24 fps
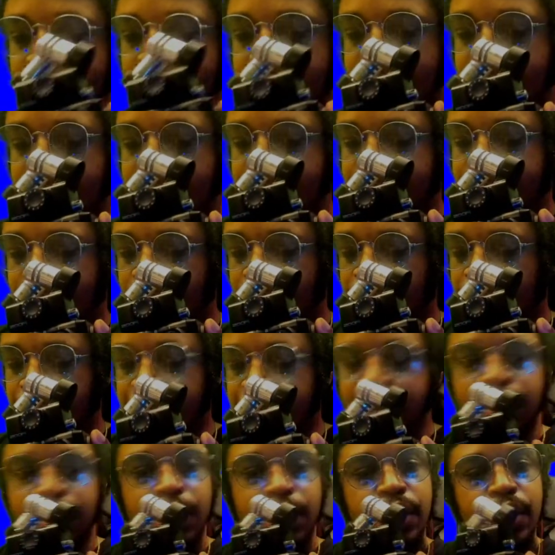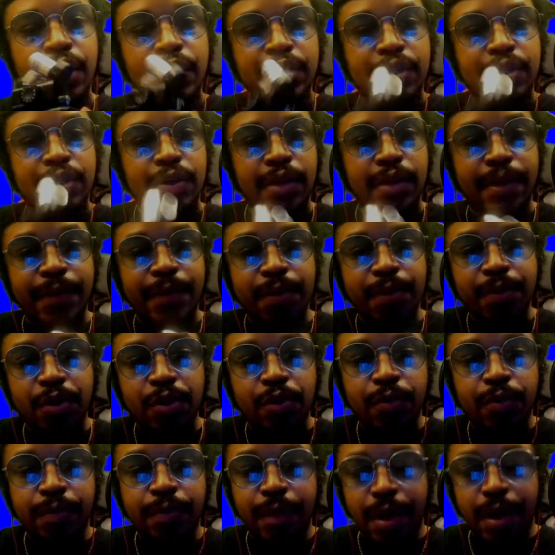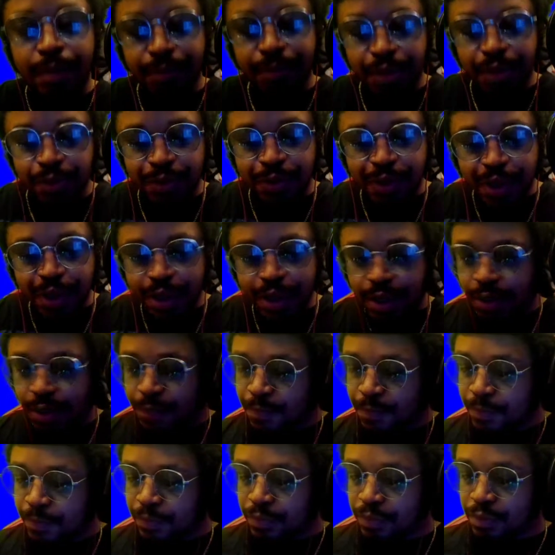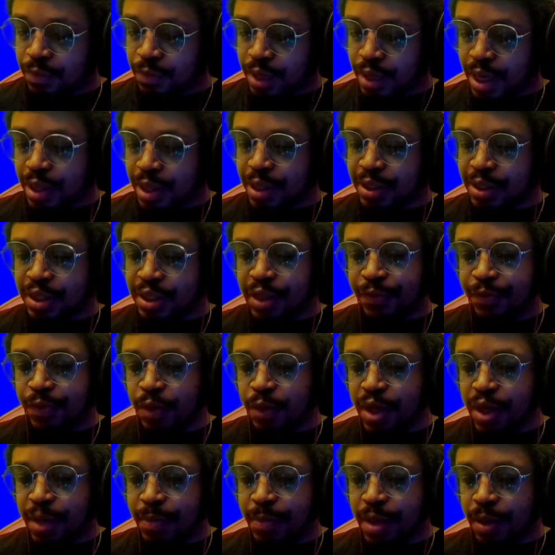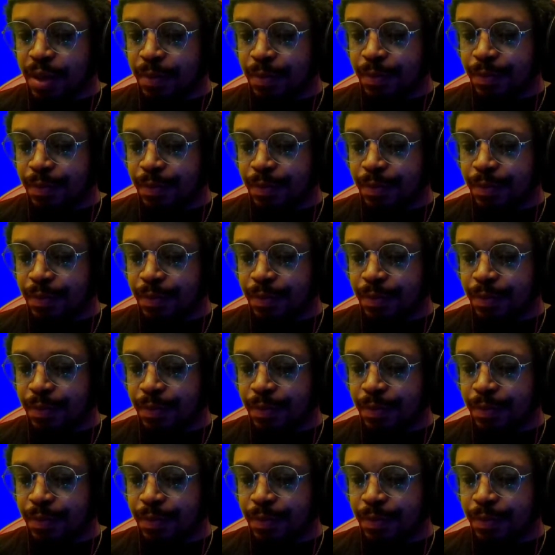headphones. So let me mute my music and let's see if it'll come up.